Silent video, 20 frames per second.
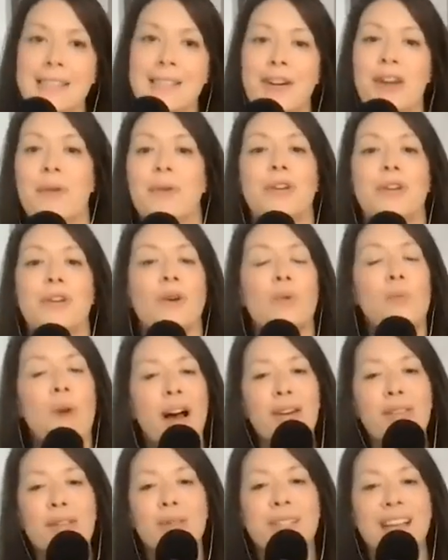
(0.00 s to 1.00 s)
You can
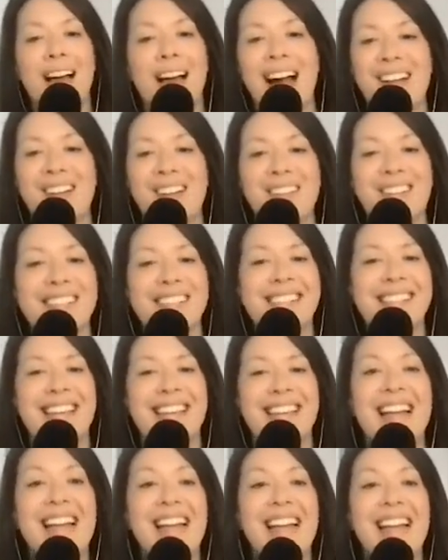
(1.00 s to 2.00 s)
walk those aisles,
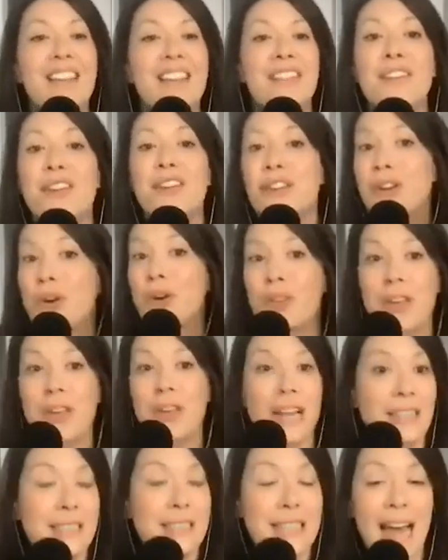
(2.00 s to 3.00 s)
the
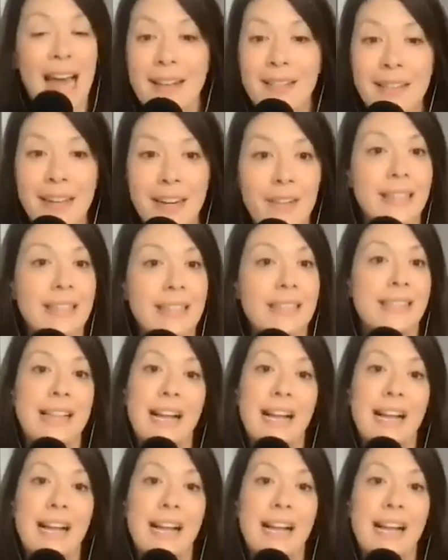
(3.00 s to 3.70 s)
yellow tag clearance.